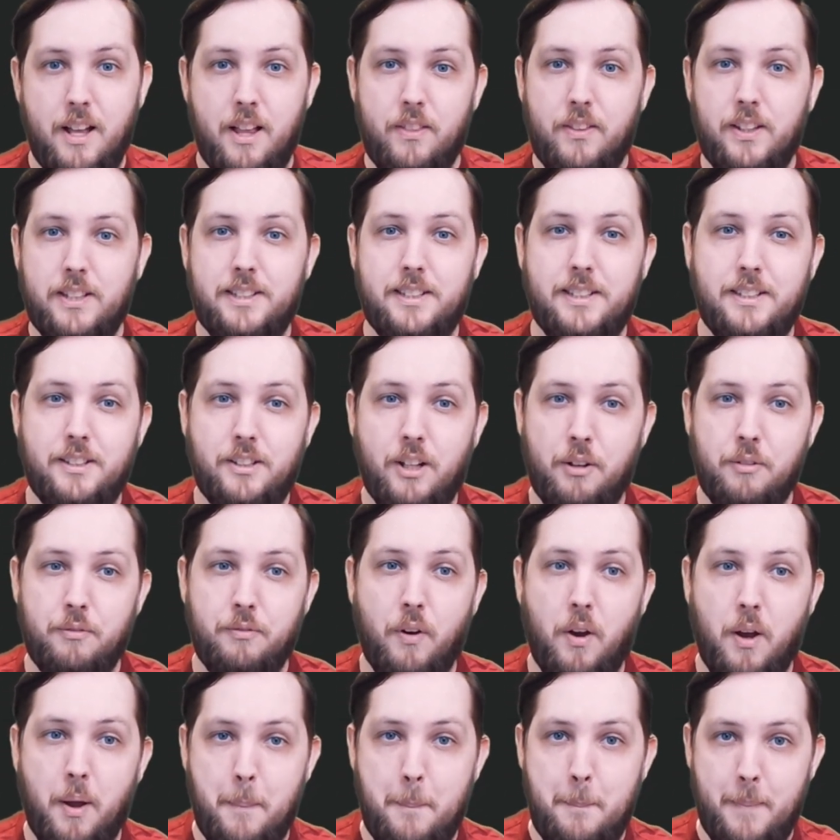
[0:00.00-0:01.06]
This is done
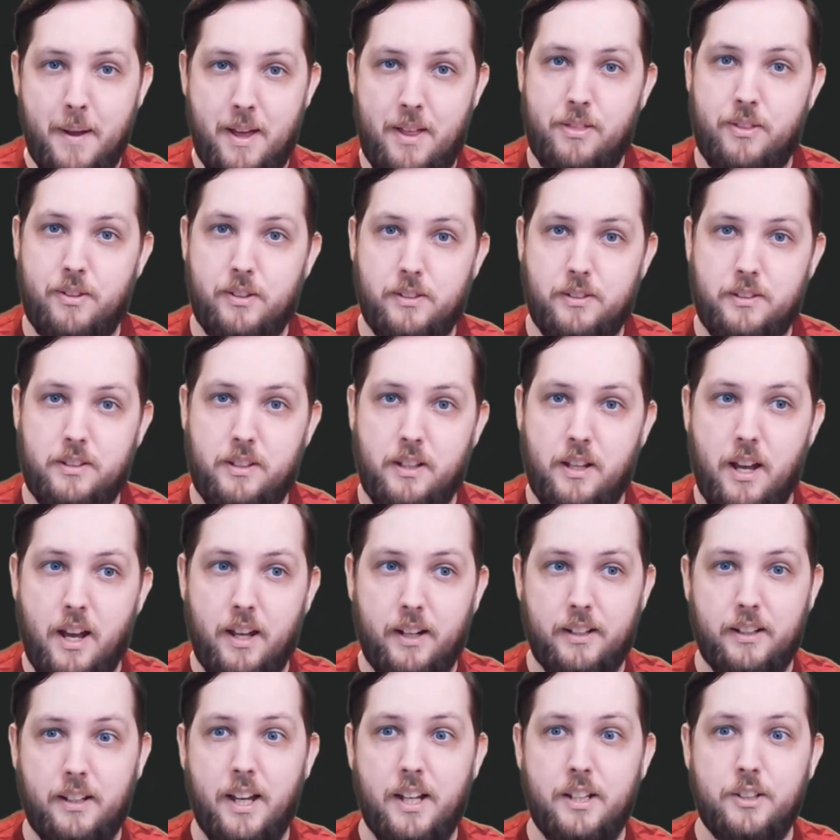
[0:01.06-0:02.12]
via methods, and
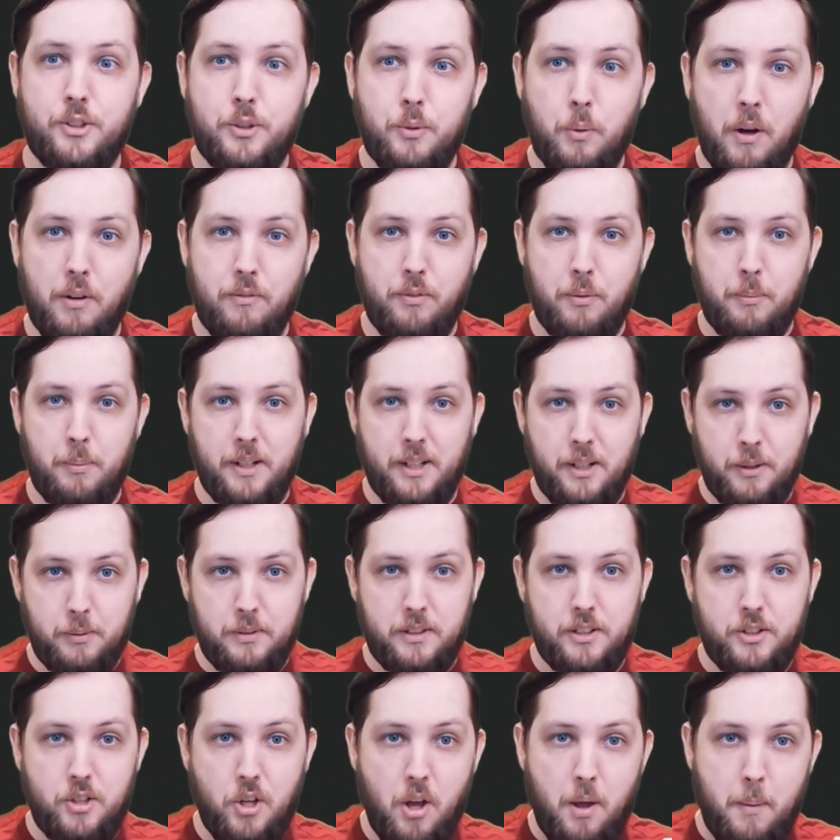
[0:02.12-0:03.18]
in case you aren't familiar with
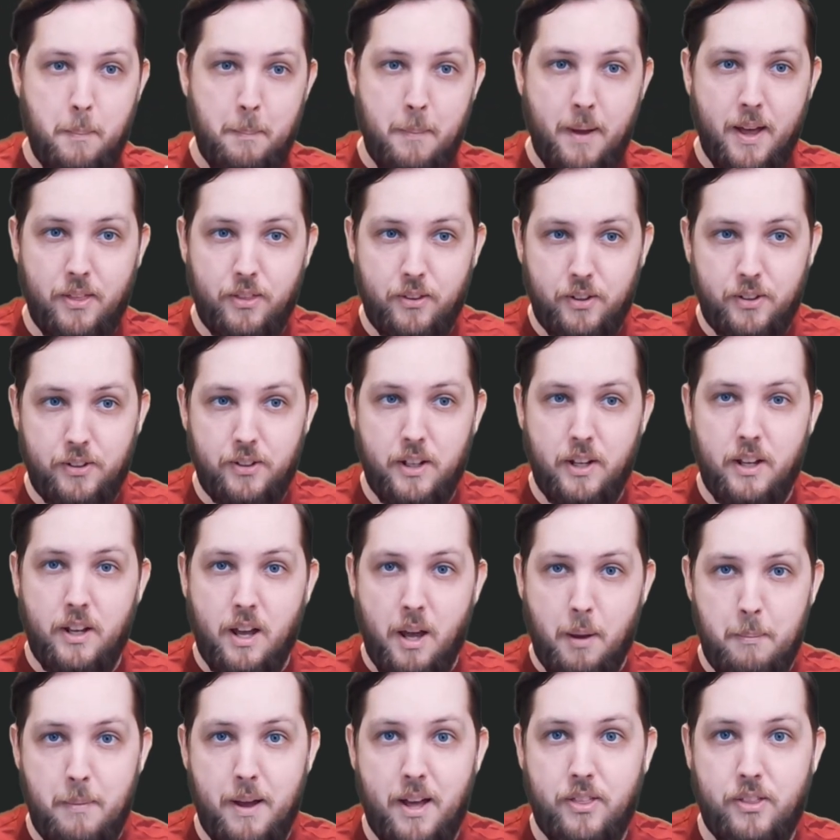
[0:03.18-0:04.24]
the term method,
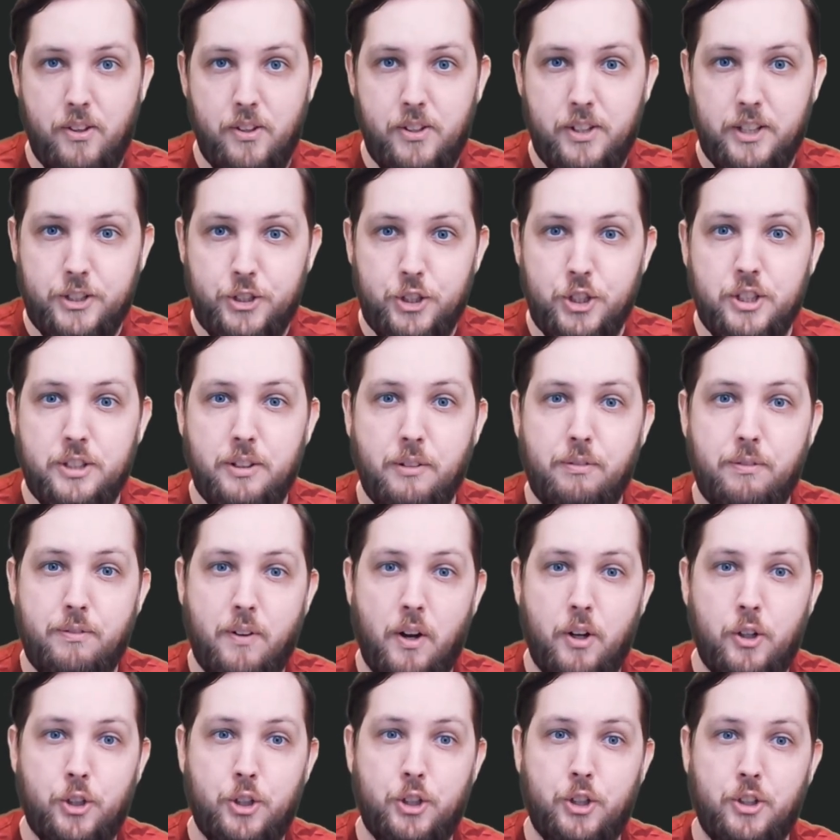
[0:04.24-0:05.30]
a method is just a
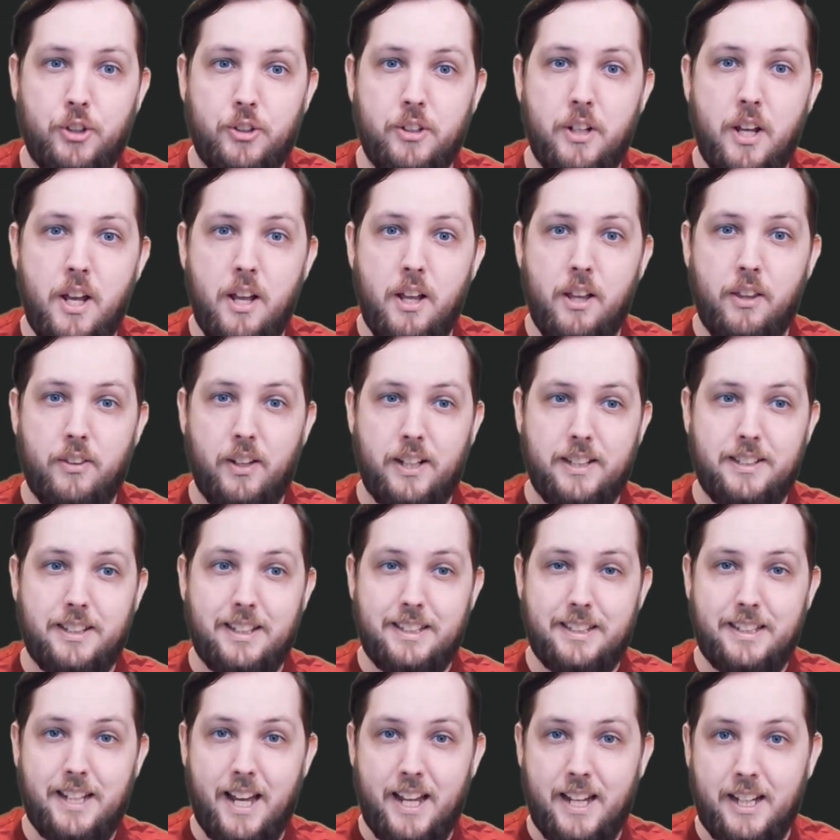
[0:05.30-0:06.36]
function that is
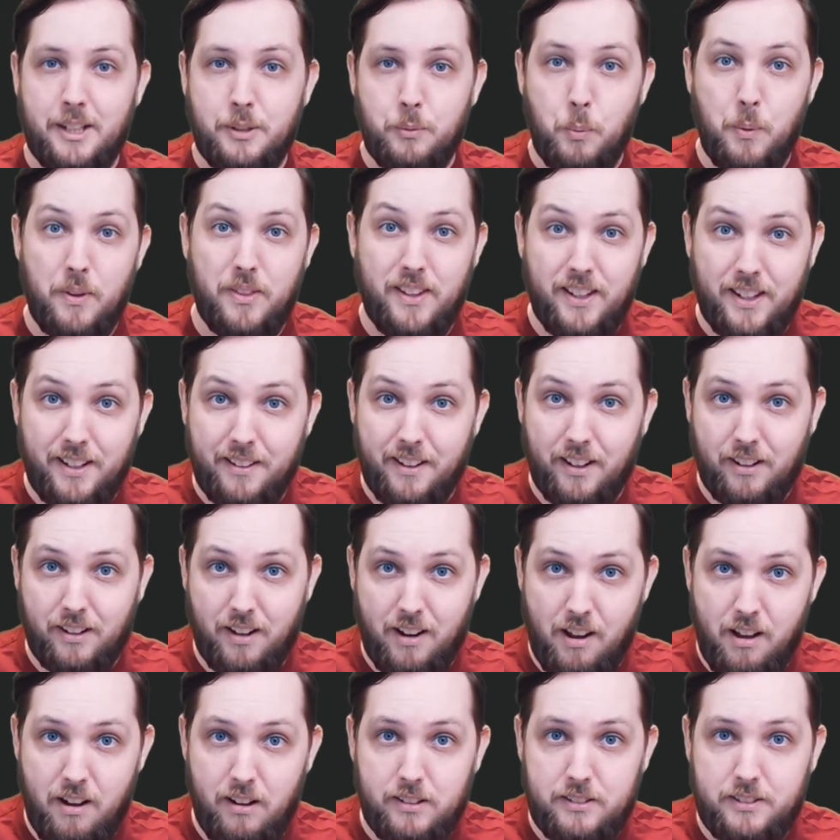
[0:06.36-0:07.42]
contained within a
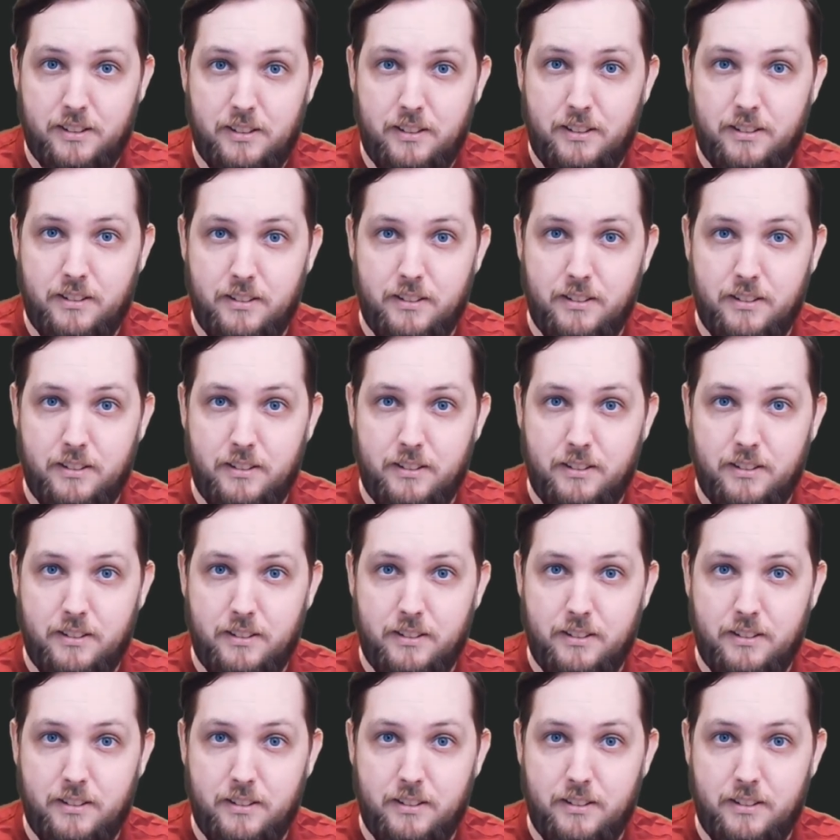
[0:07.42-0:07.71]
class.